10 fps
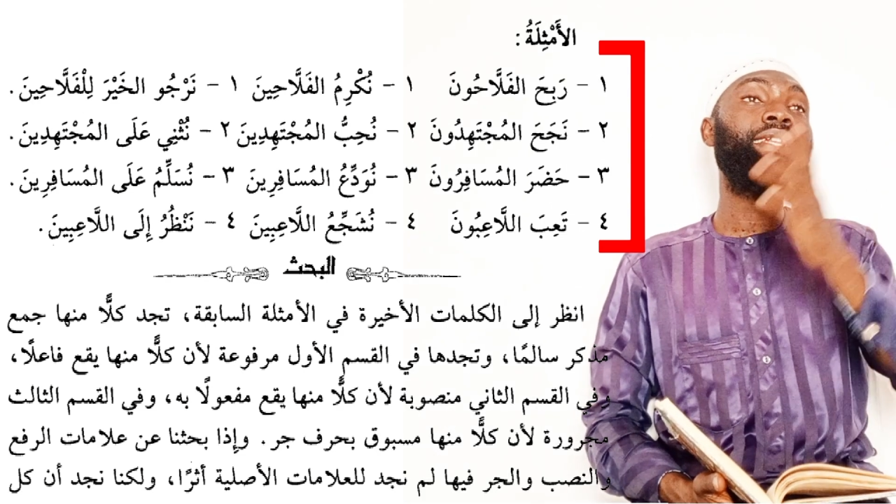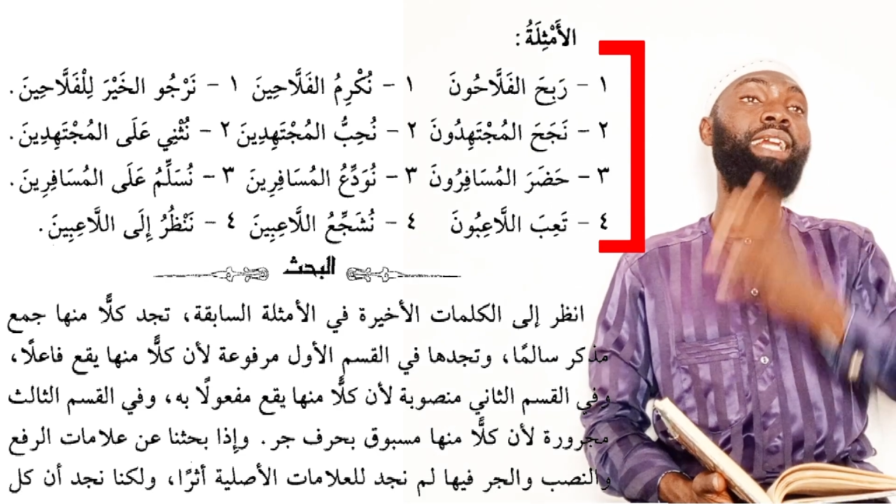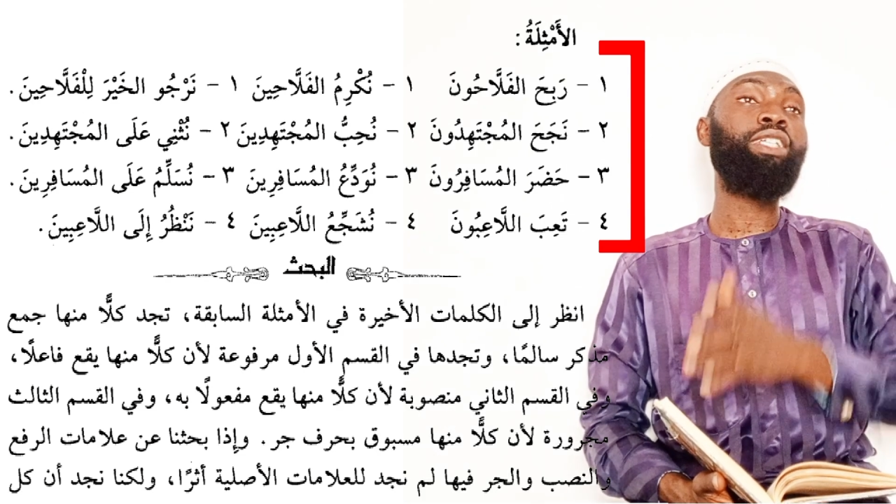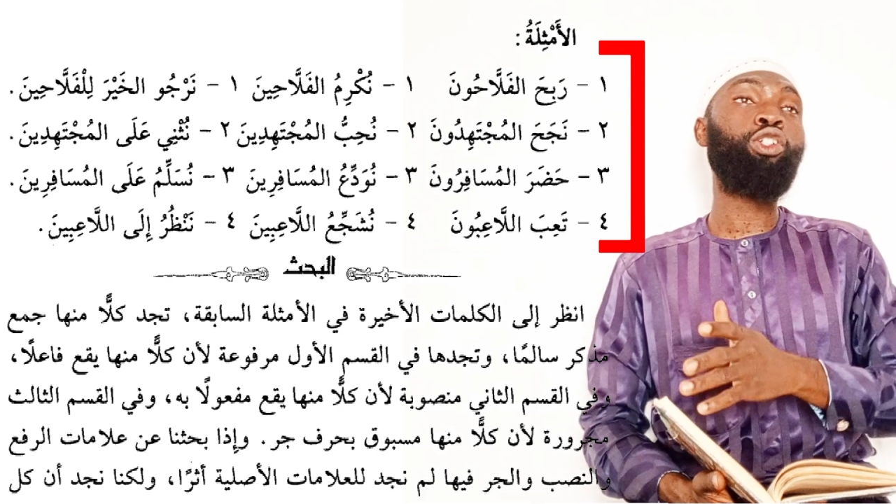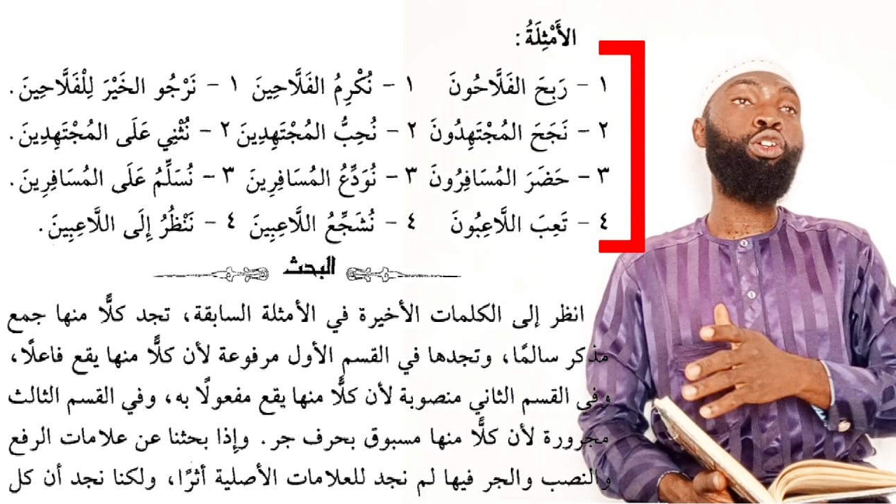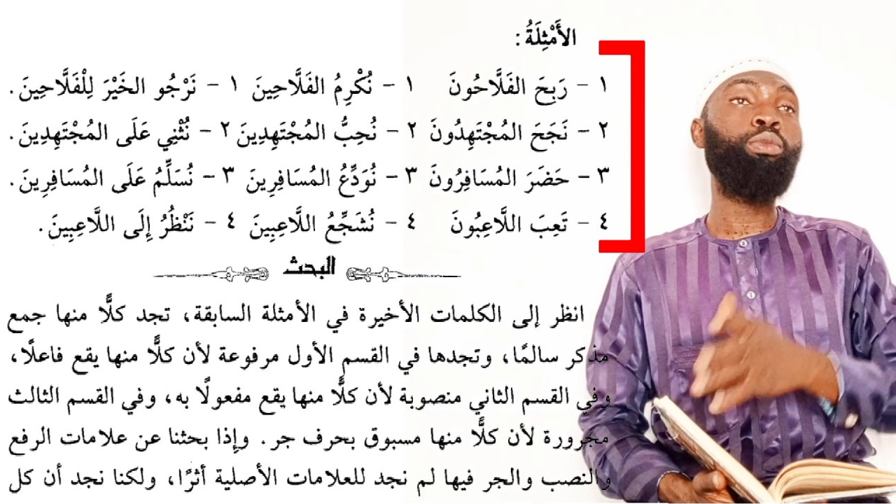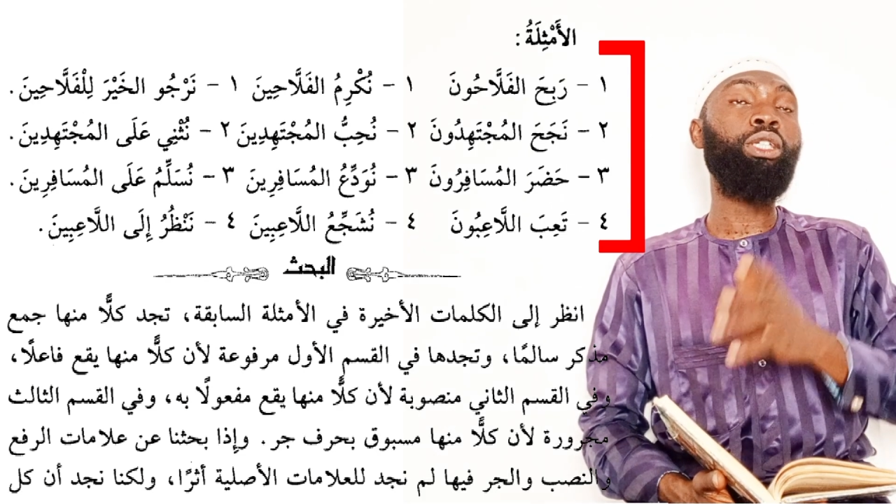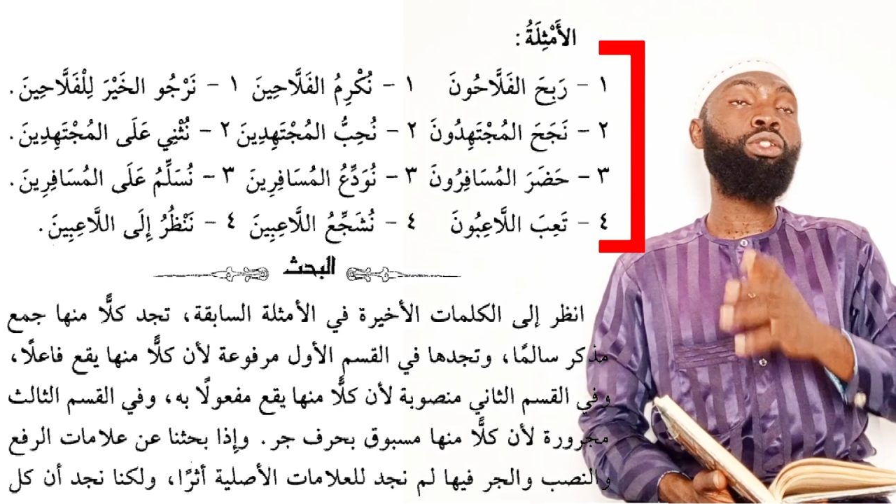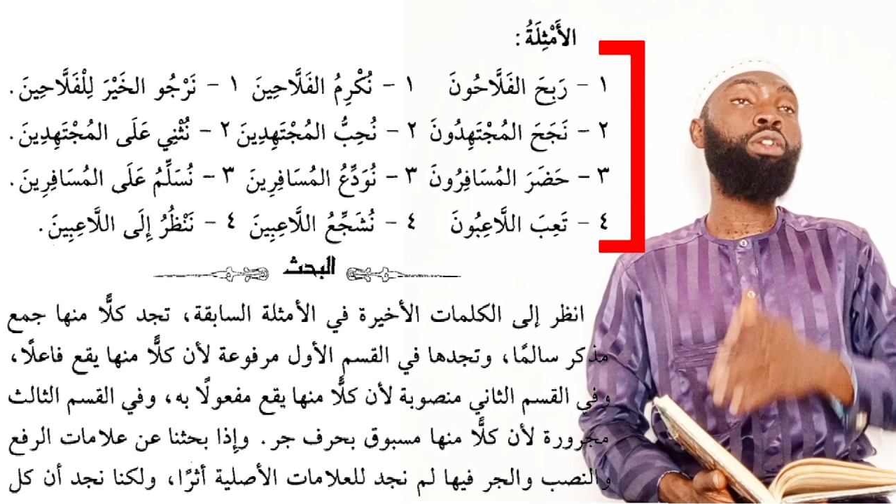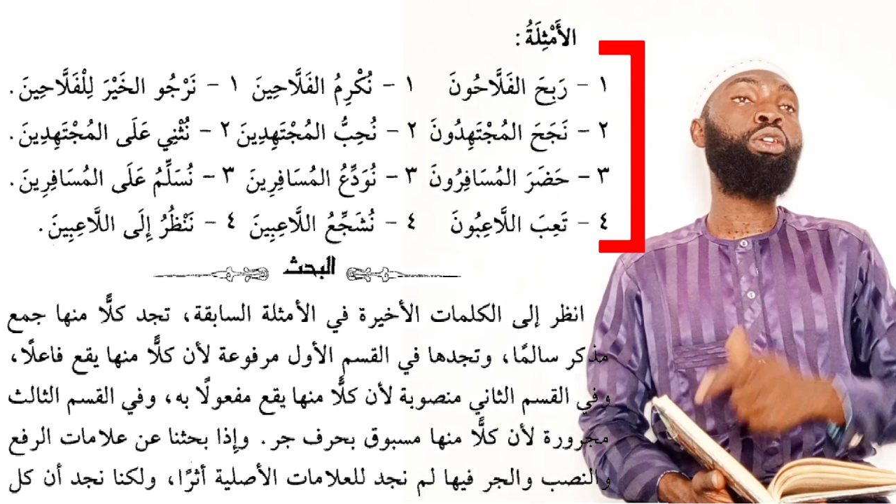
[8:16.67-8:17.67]
last column,
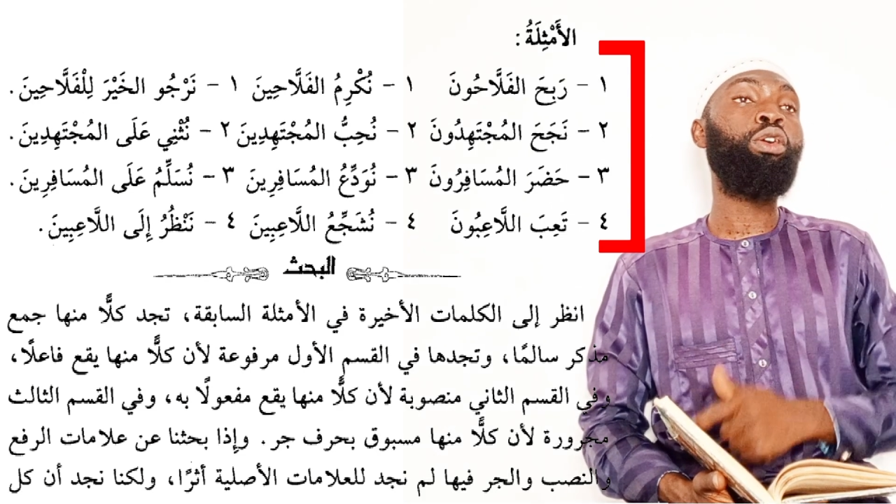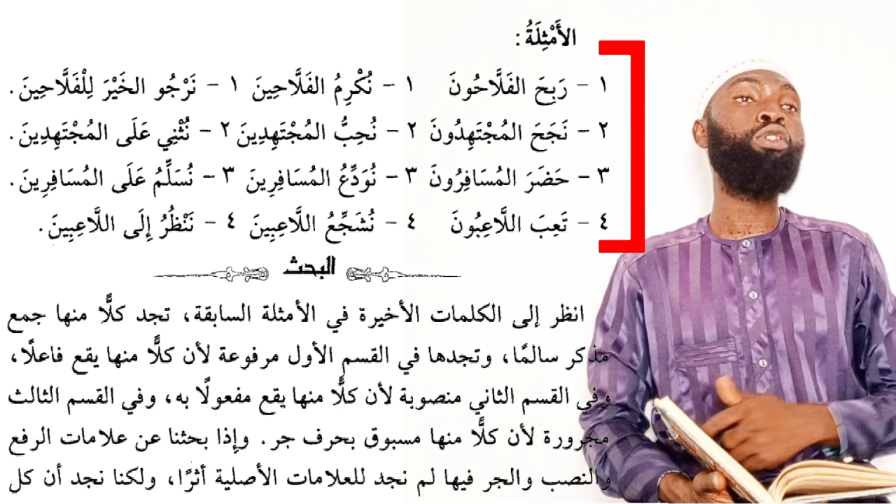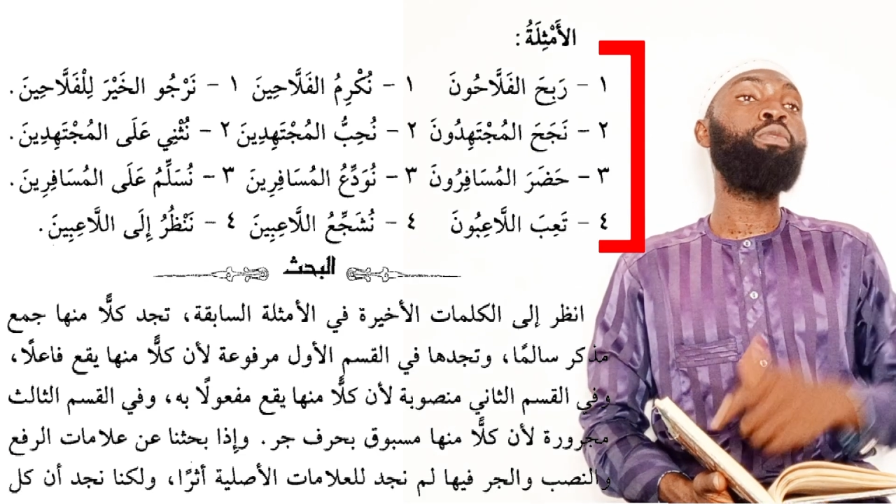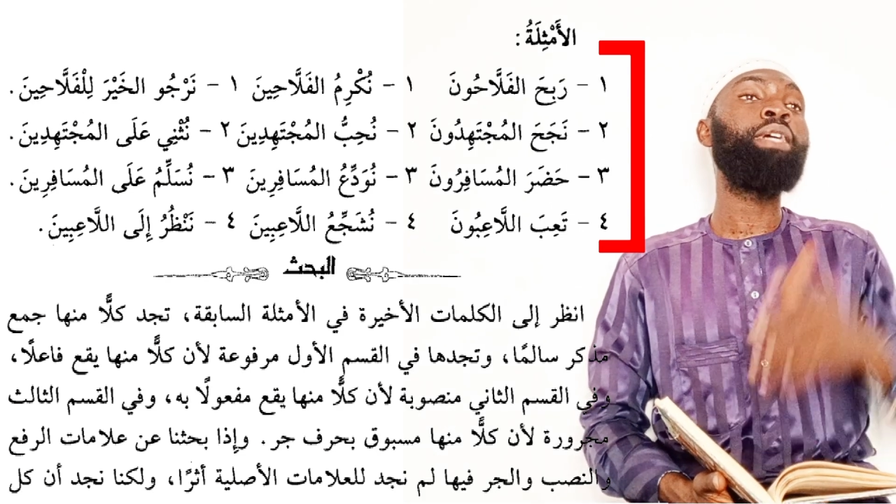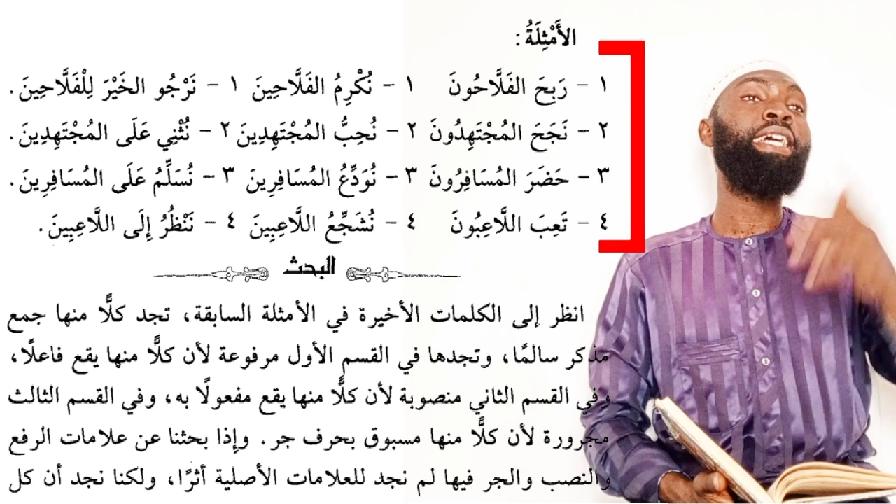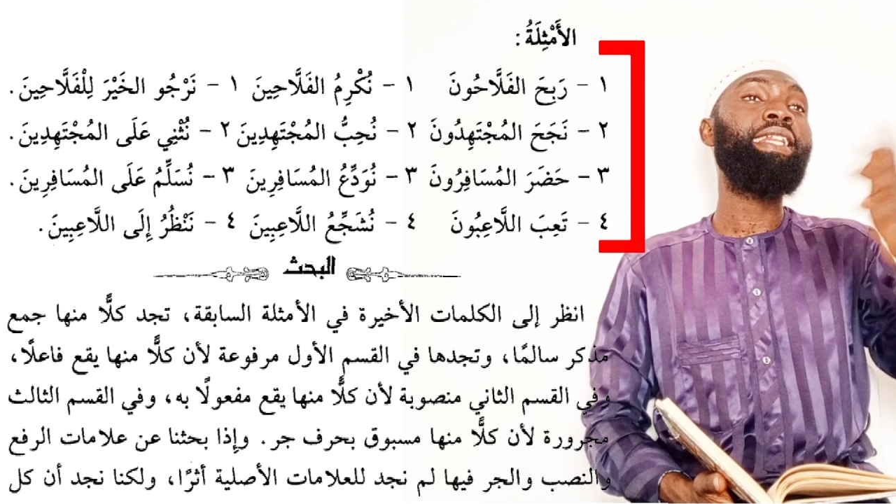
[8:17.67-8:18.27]
the third column,